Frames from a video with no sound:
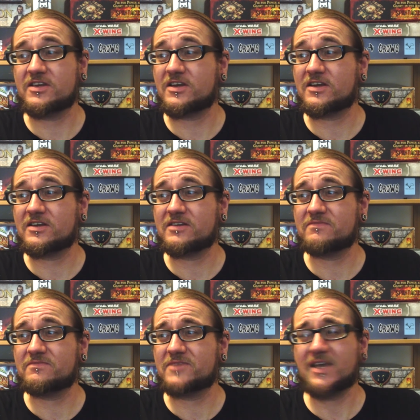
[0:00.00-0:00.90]
Uh,
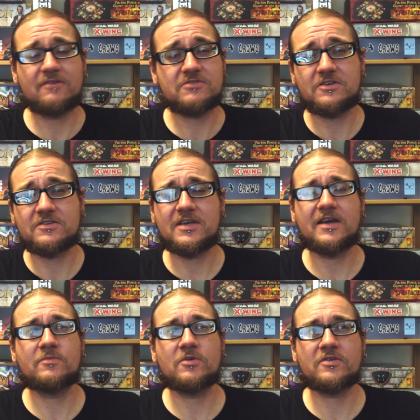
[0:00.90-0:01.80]
yeah, it was a good
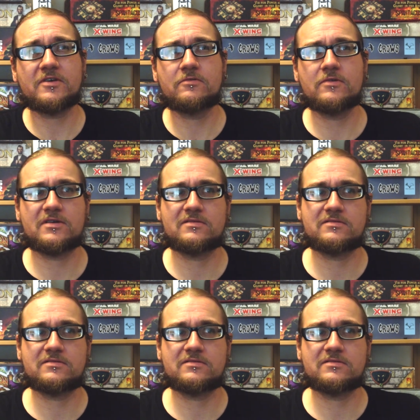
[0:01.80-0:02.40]
time, although